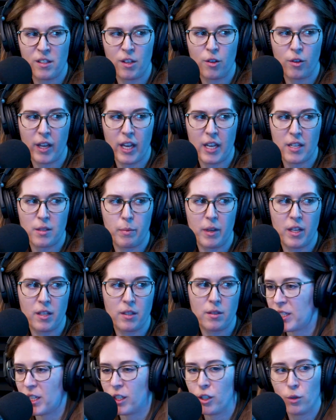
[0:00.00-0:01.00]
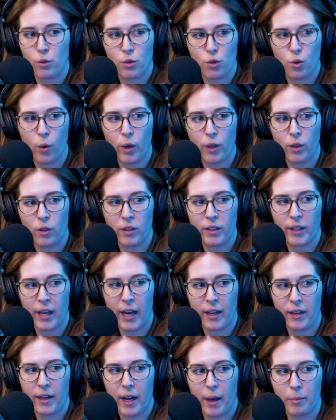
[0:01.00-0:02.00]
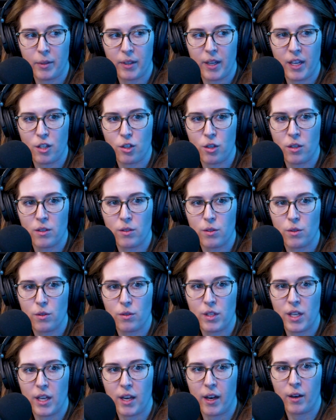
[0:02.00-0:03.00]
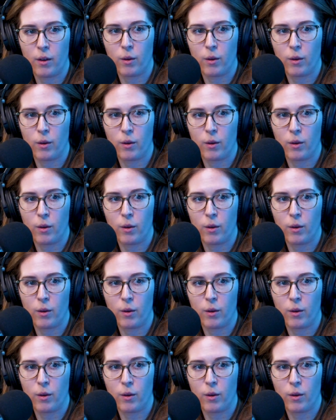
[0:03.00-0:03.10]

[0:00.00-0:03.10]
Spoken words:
is steel casement. We did use coil in that application. So see